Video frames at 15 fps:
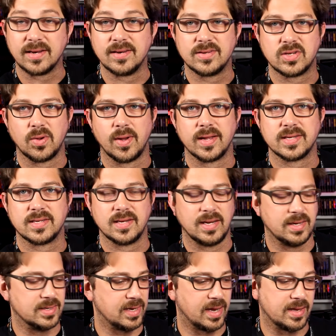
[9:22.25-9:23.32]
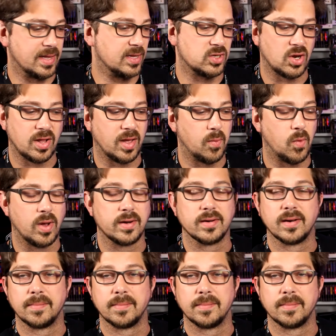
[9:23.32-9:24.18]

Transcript: and so he's like, that's all I want.